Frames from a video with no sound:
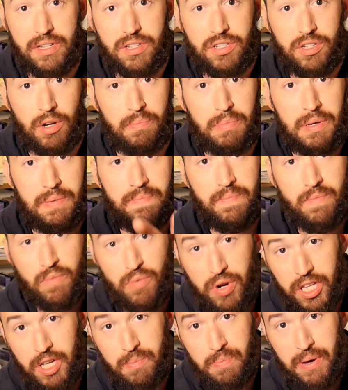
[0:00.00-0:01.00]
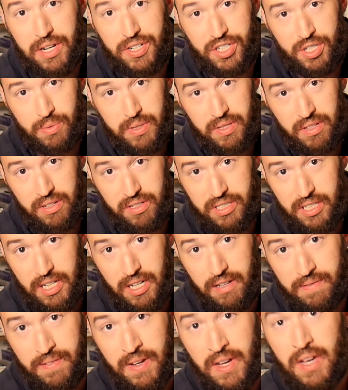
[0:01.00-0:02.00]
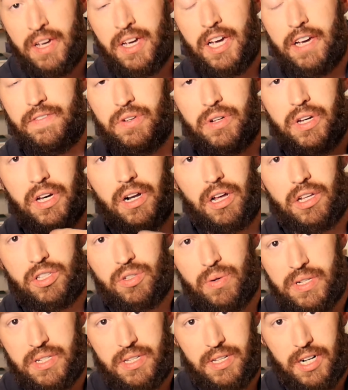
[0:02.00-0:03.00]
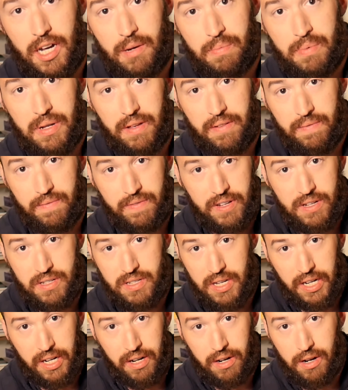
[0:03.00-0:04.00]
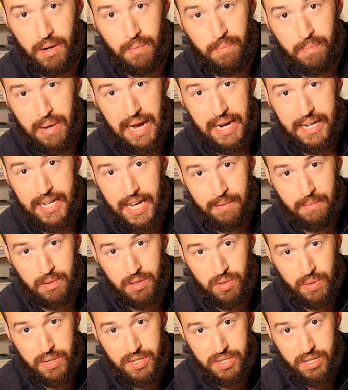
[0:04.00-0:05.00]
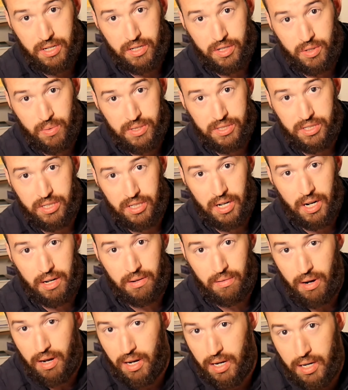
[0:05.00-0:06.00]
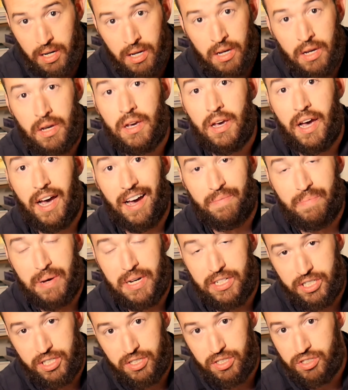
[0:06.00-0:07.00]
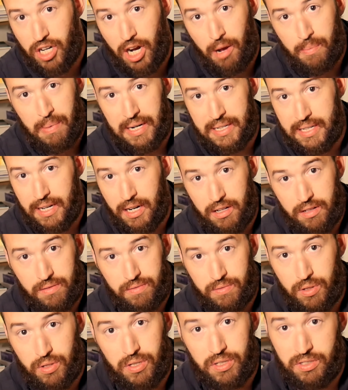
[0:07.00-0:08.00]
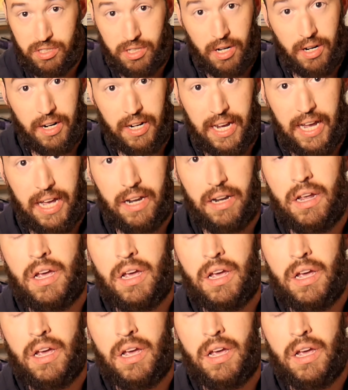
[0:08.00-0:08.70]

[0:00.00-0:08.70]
So be really patient with yourself. If you get all twisted up and it feels like you're in a bad game of Twister gone wrong, have patience, drop back down to the floor and start again.